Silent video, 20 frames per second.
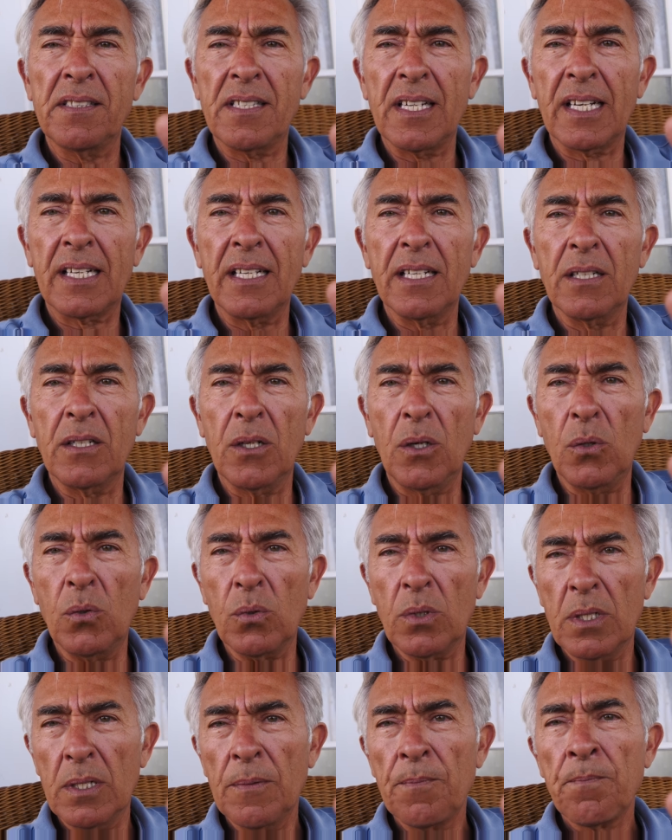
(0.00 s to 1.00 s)
second
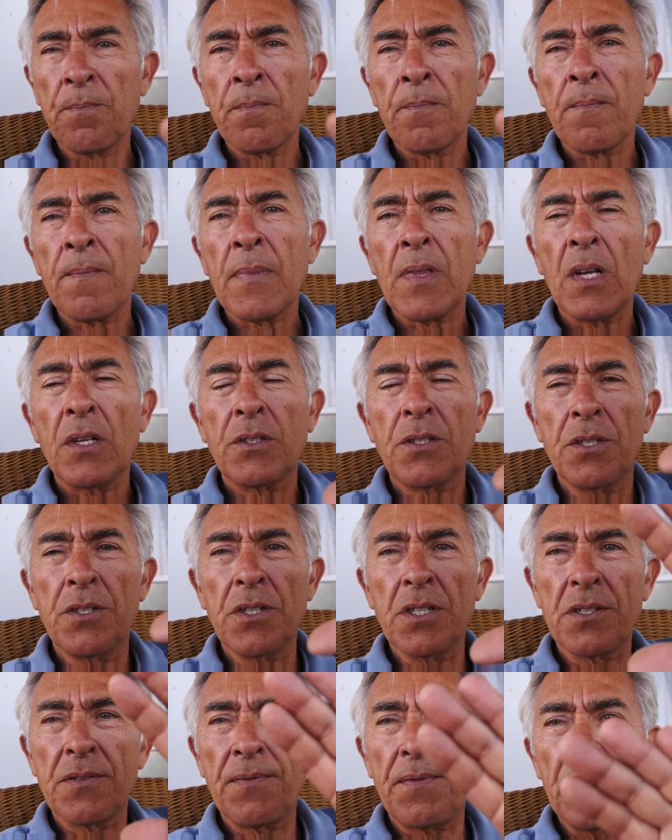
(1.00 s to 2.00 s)
coat to
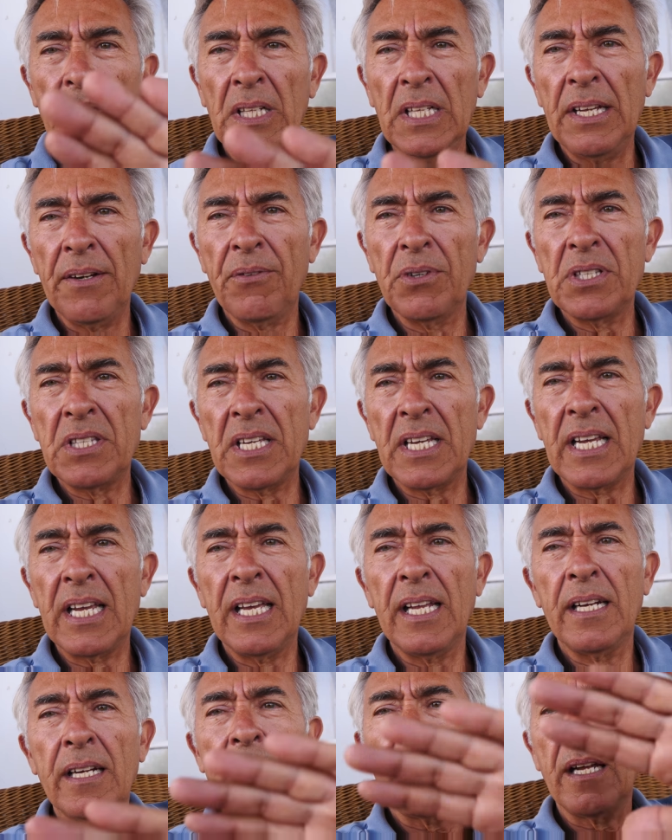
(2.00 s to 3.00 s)
just fill everything
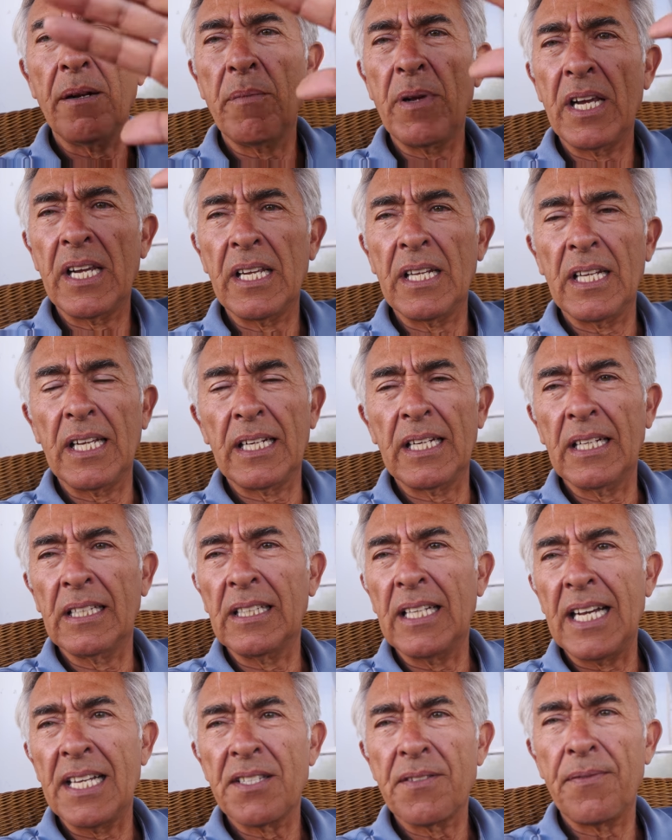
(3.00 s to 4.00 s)
in and make it like a
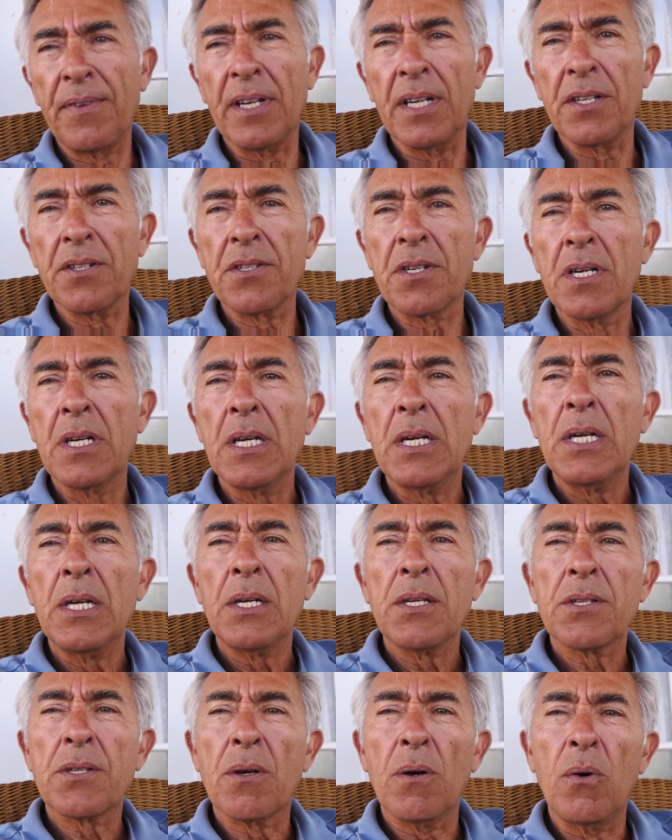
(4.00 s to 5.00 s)
glass finish.
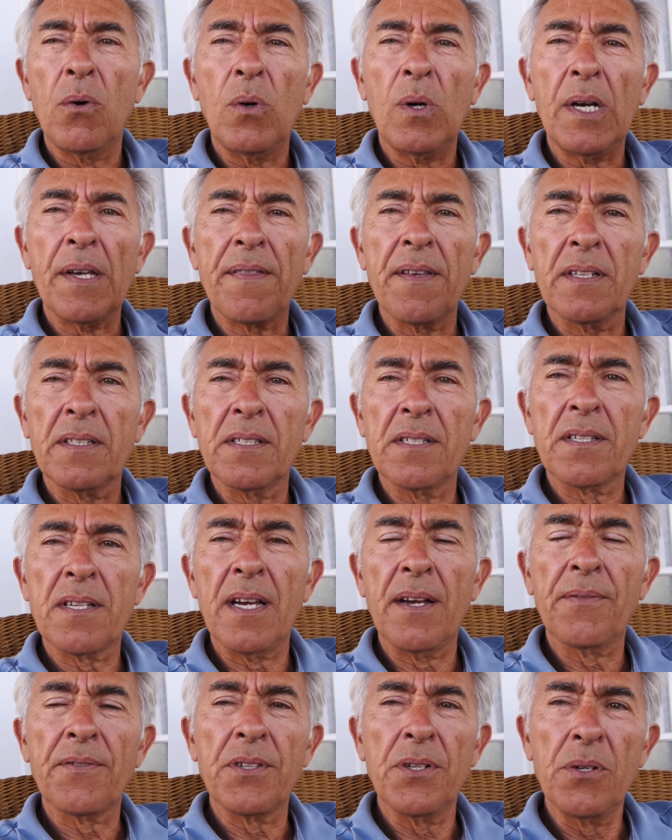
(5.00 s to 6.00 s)
So I think this
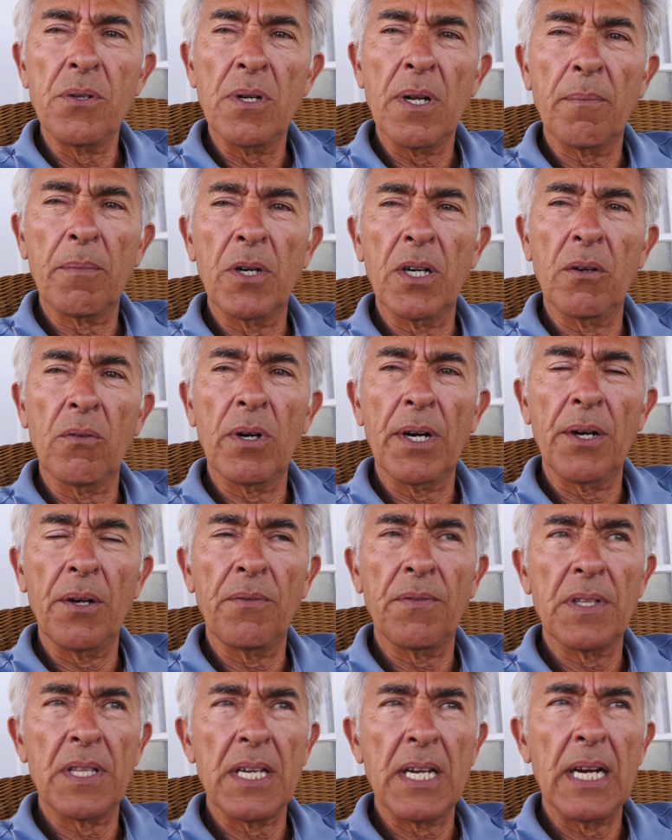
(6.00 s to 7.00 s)
afternoon I'm going to run
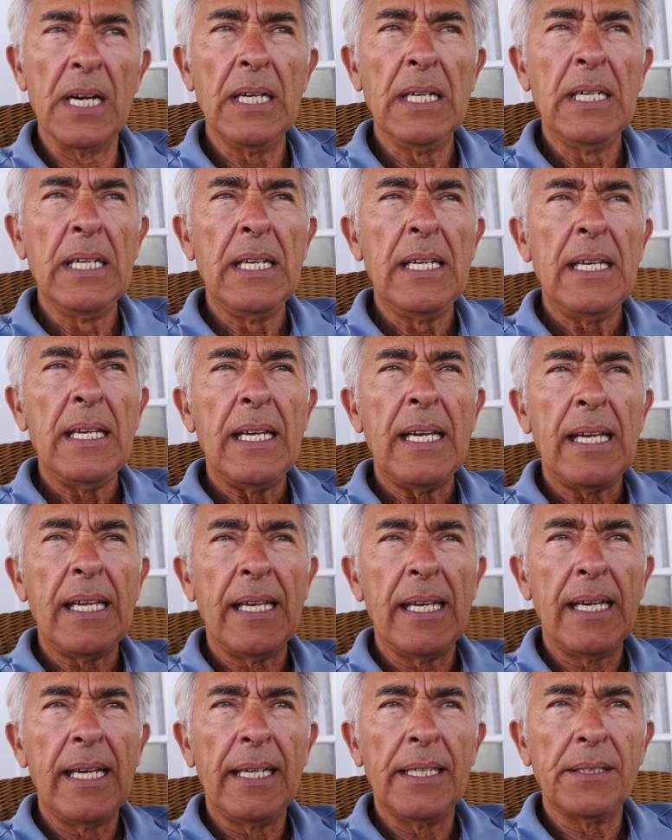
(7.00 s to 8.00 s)
over there
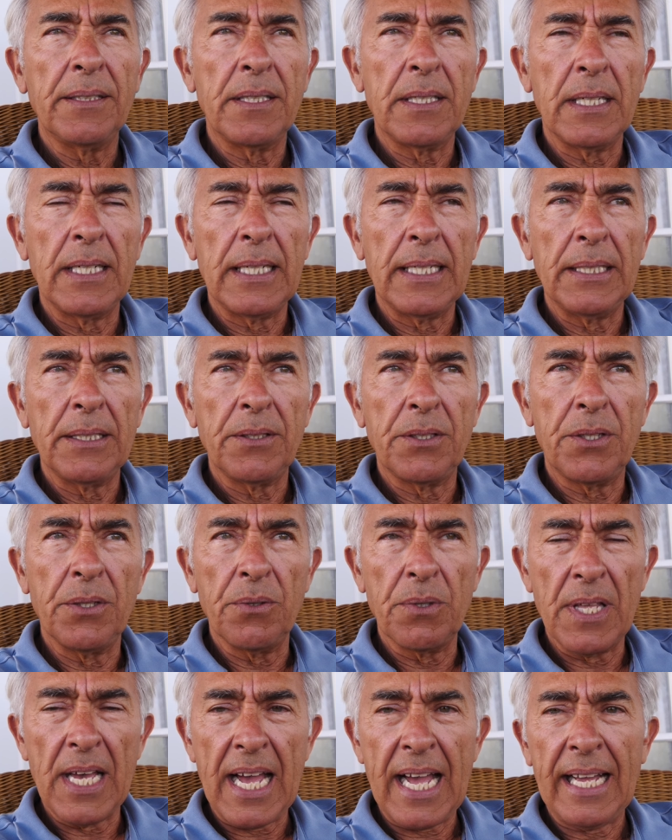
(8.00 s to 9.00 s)
and uh,
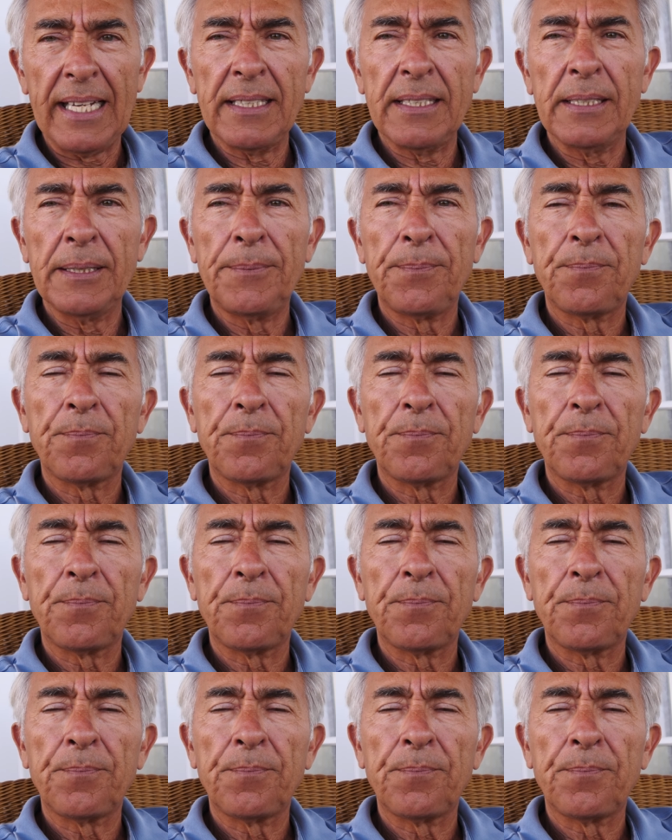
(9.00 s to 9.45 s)
do that,